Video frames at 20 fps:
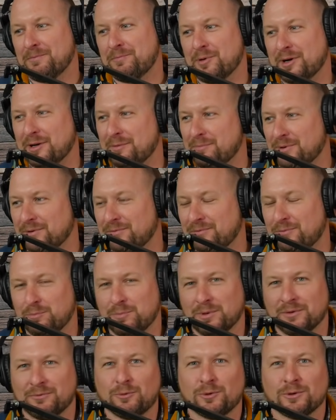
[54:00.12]
but bef-
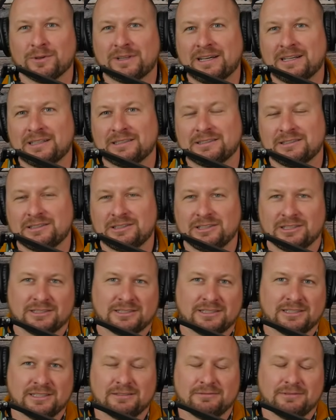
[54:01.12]
before that, it's
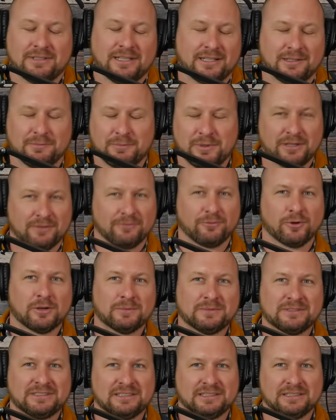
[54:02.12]
just independent
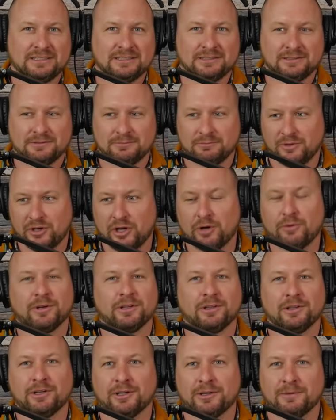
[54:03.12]
pharmacies
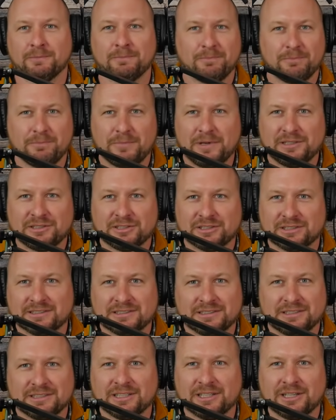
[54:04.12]
knowing their
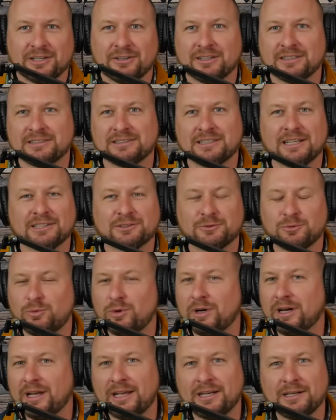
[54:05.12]
patients. You know, it's it's
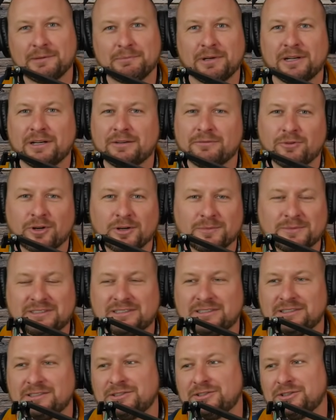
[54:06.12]
what independent
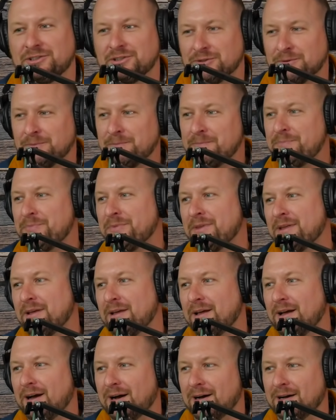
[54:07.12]
pharmacies do,
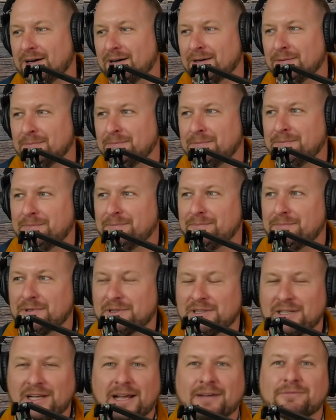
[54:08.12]
um,
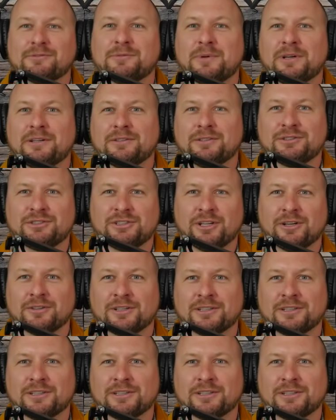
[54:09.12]
but they have to be able to share